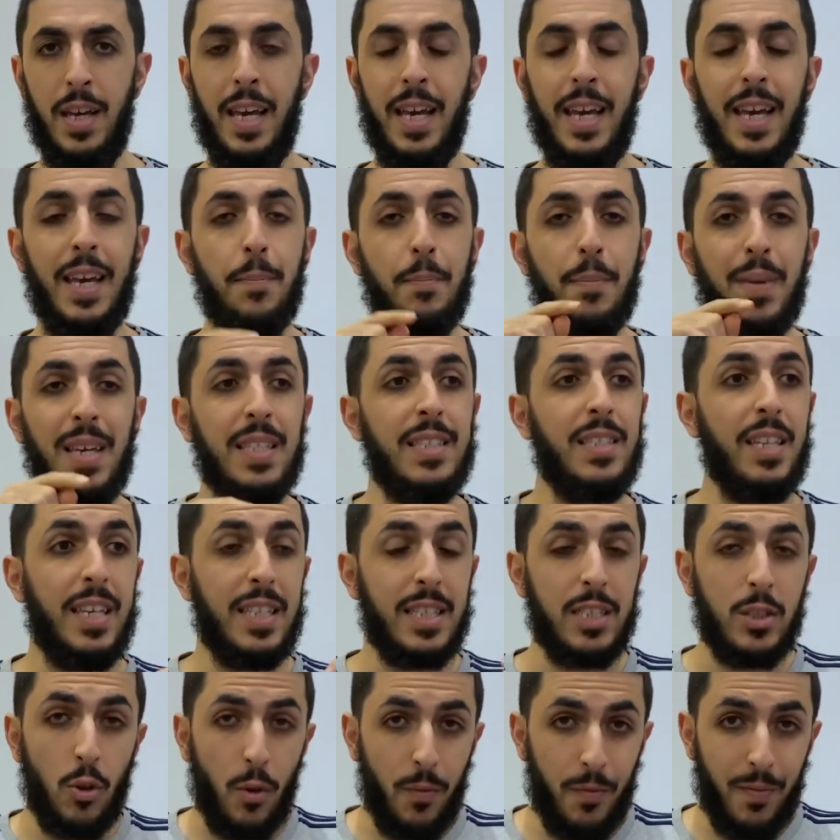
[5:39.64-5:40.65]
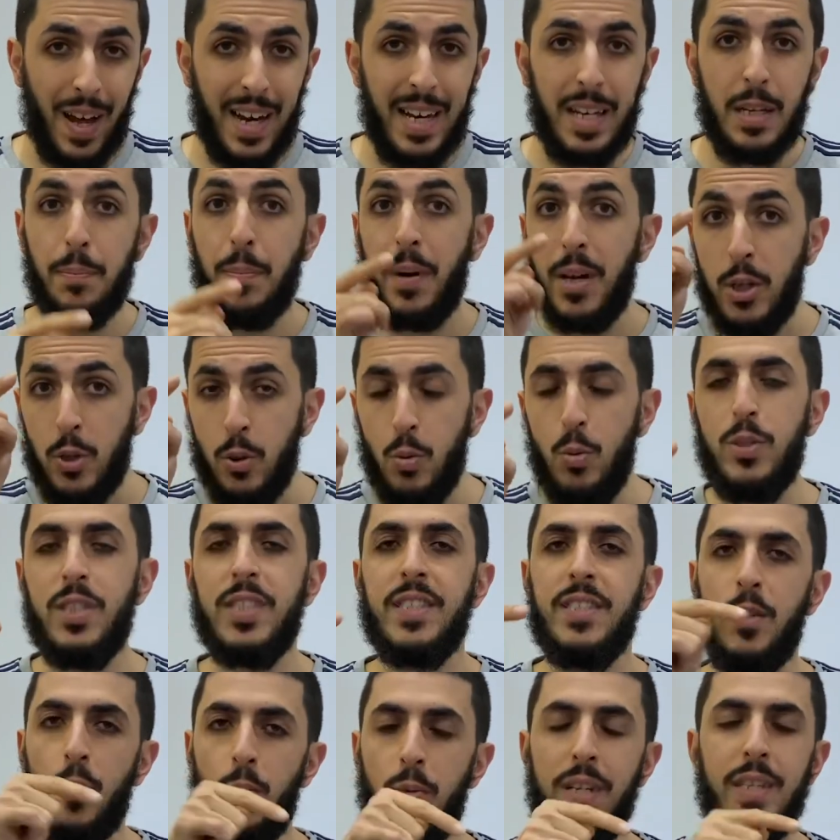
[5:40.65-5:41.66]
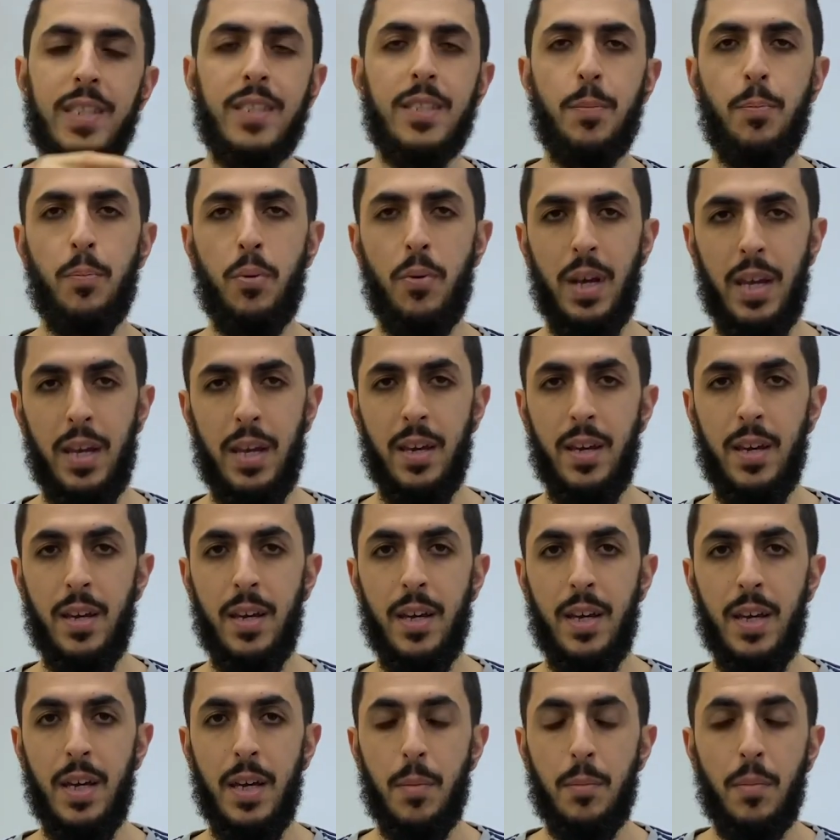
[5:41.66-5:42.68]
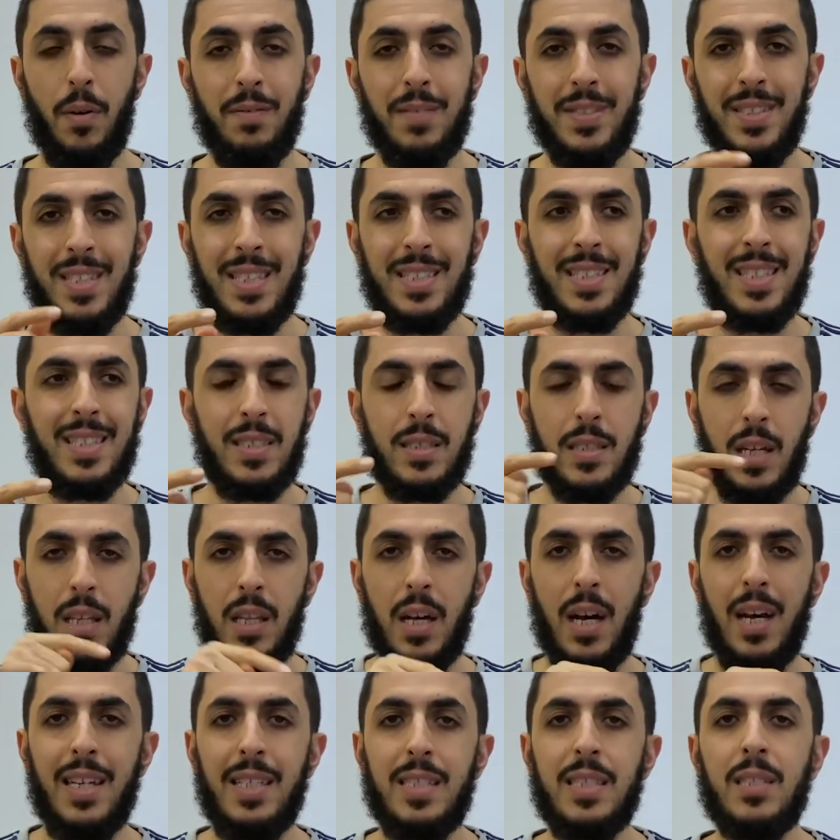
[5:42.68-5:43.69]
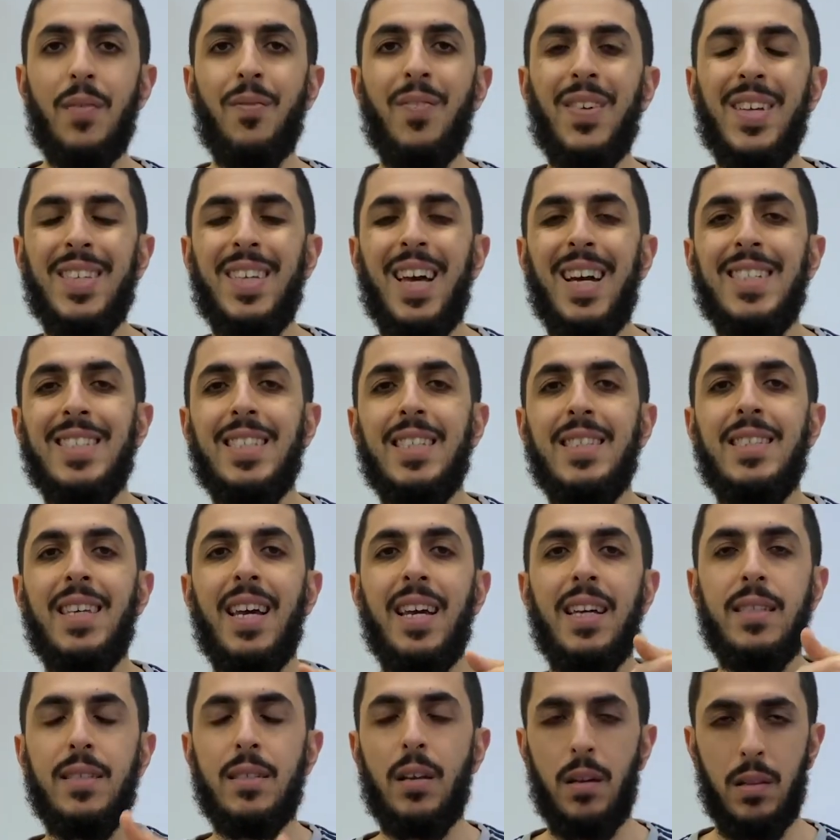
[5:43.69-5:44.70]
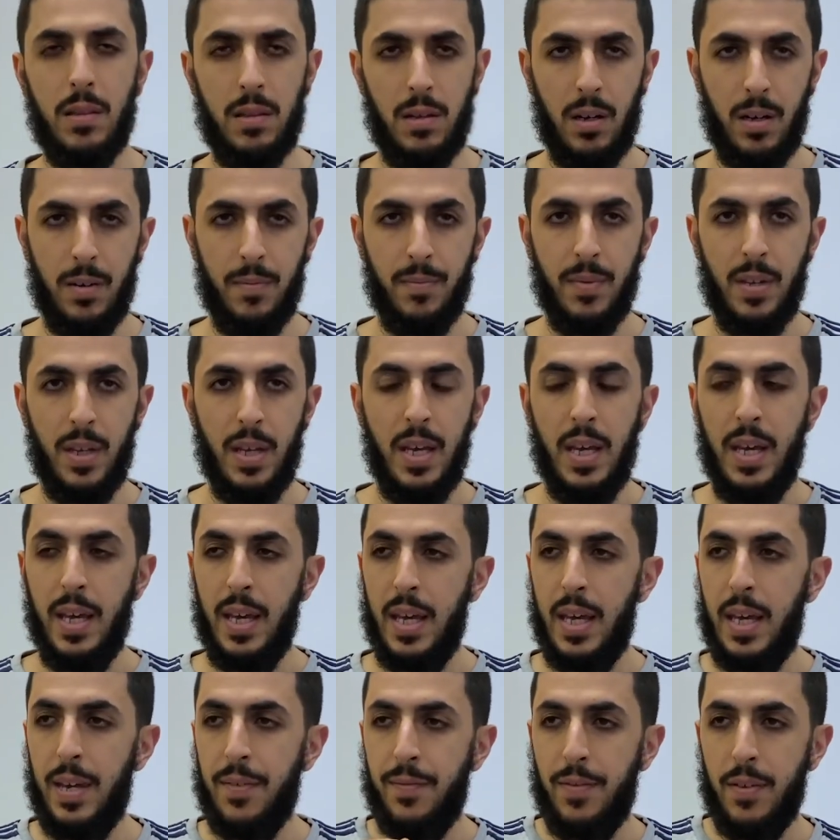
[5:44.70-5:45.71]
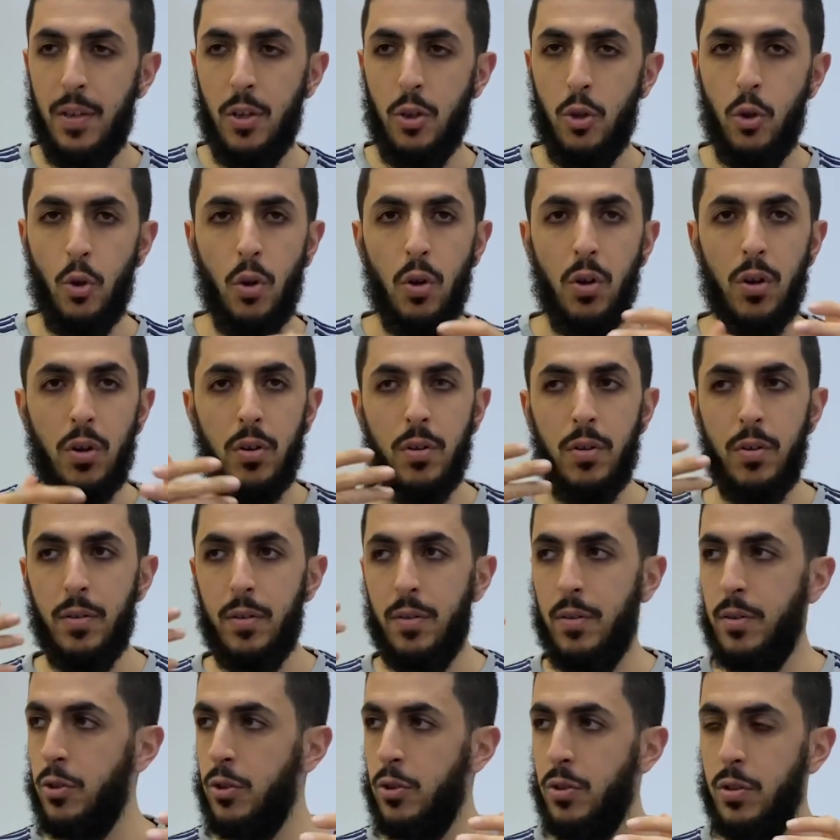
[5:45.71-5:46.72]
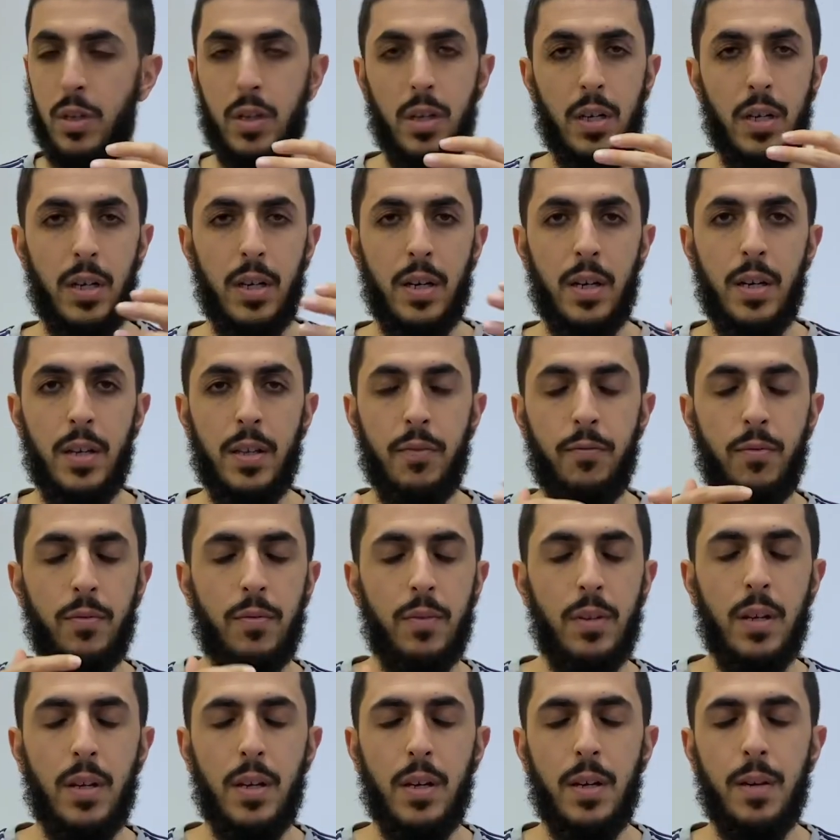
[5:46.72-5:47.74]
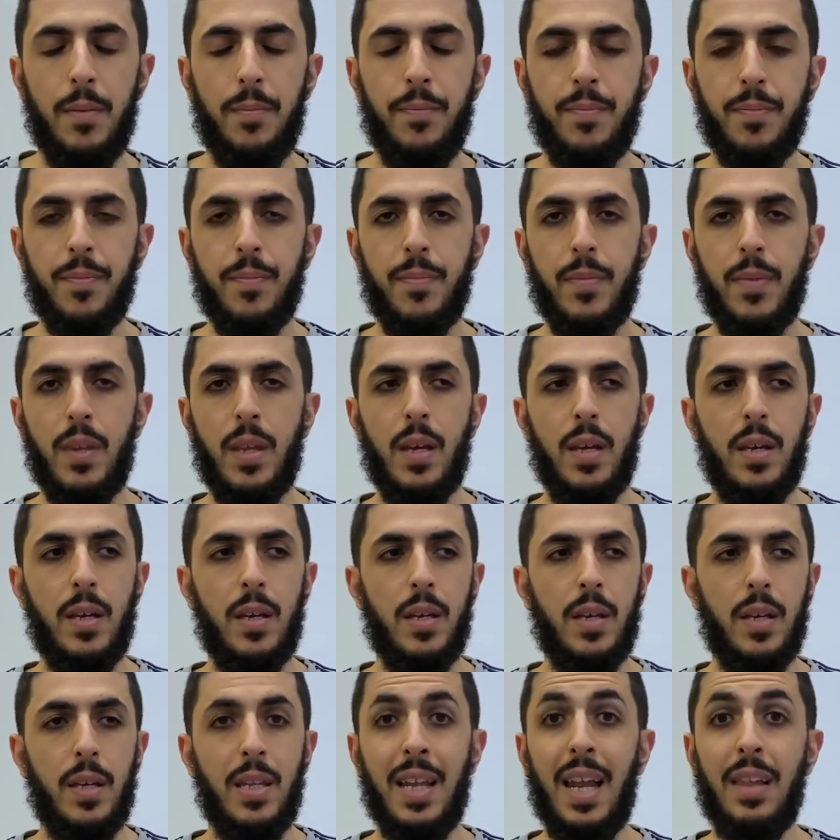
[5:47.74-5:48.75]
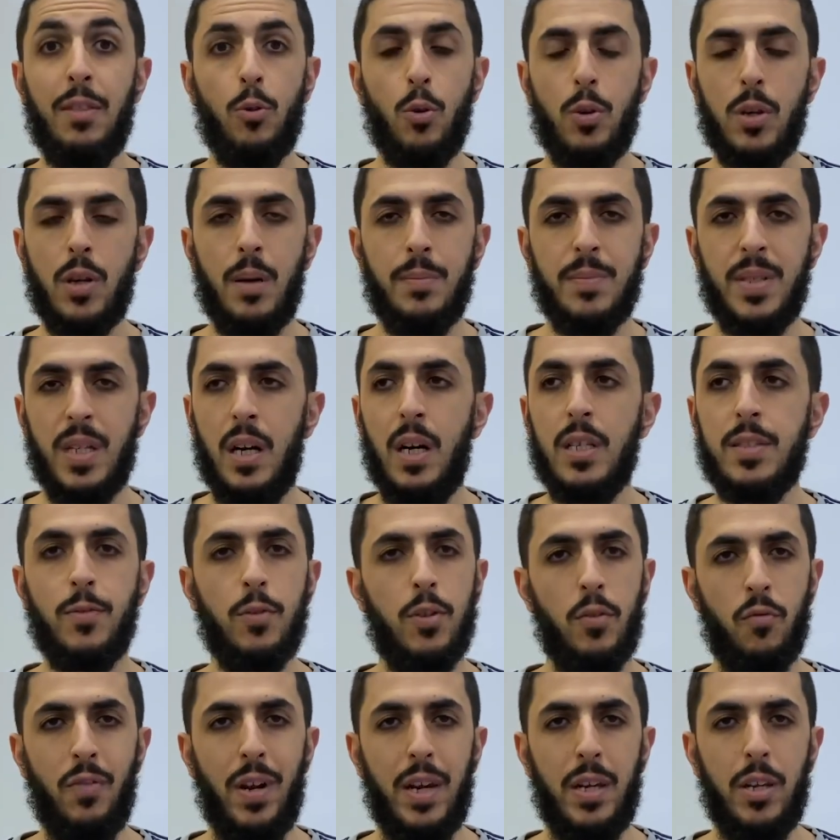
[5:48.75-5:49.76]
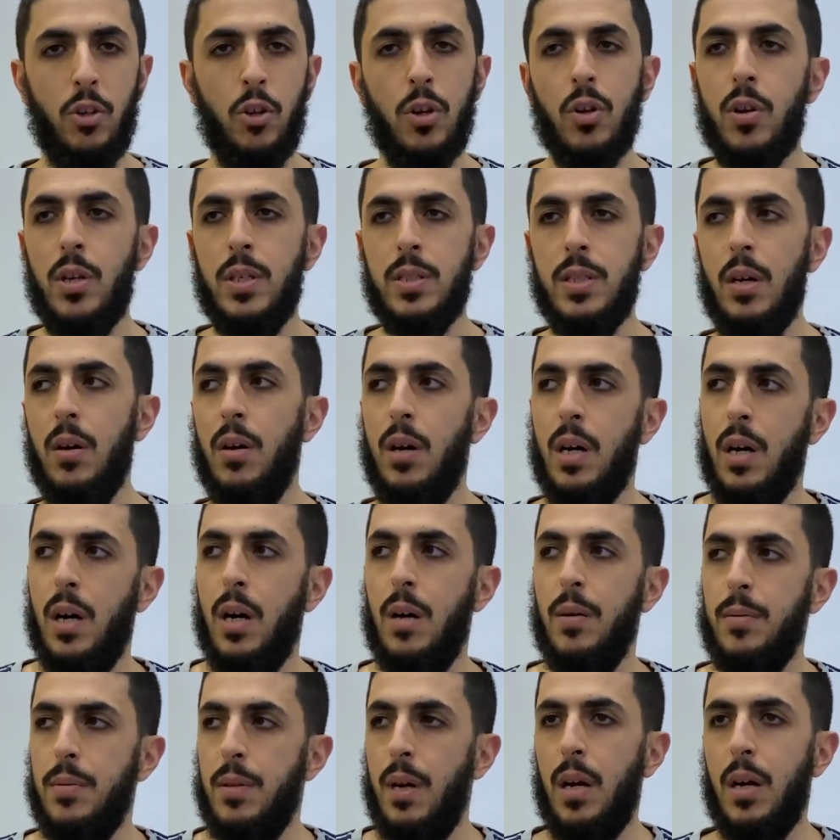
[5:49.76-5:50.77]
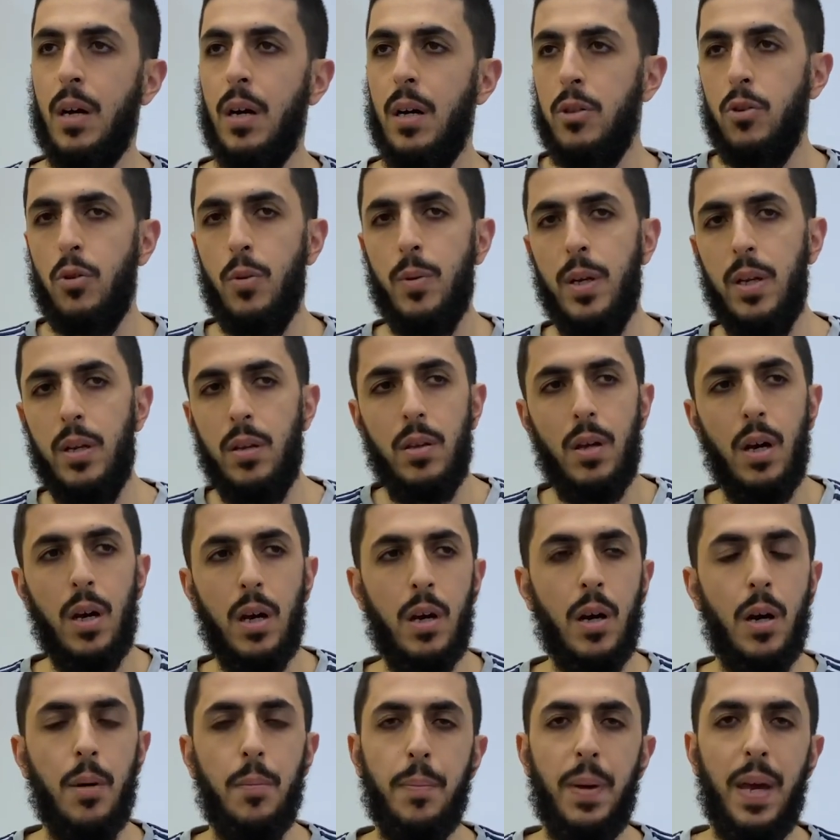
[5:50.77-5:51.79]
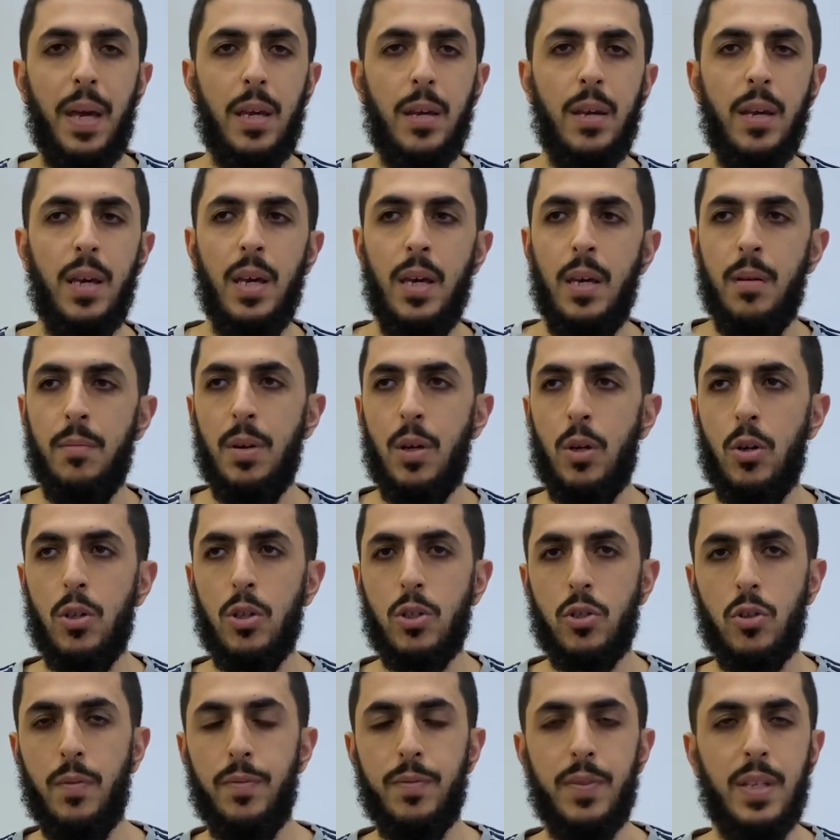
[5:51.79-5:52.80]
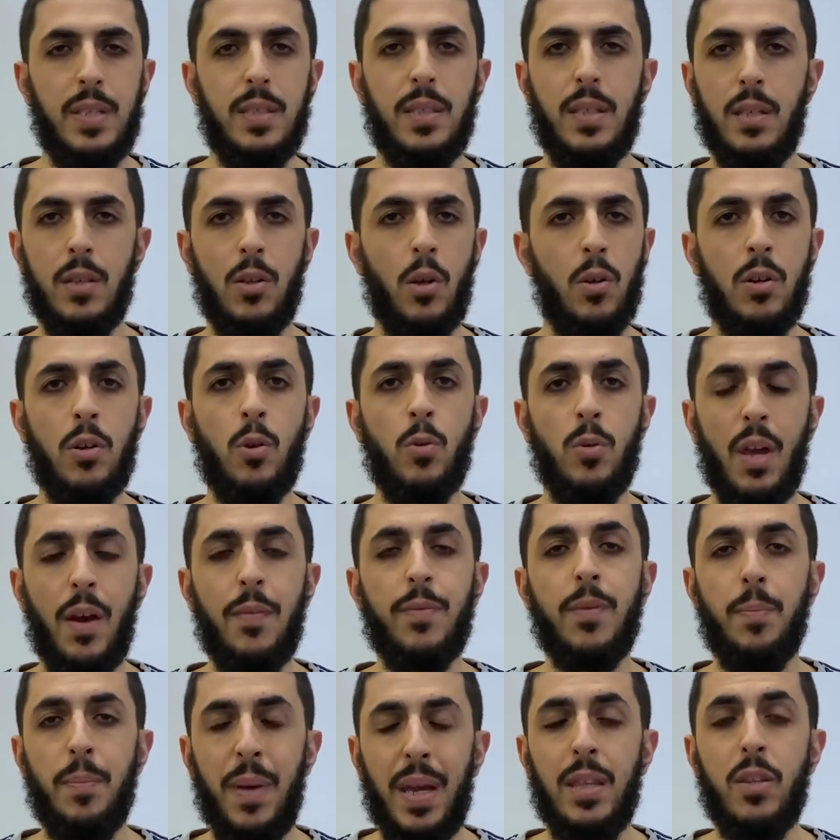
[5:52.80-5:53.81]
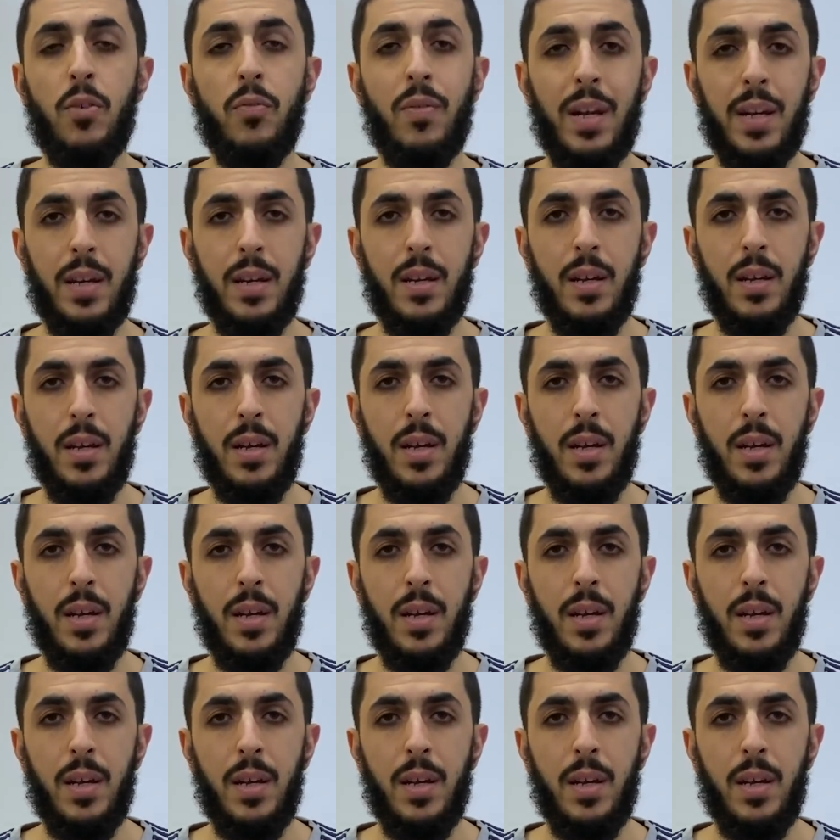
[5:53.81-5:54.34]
It means it's not valid, but you still need to pray. Brothers and sisters, Salah is something that is indebted to Allah. If your landlord comes and asks for the rent, you're not going to say, oh, I can't do it. I can't pay because of this. No, you have to pay the rent.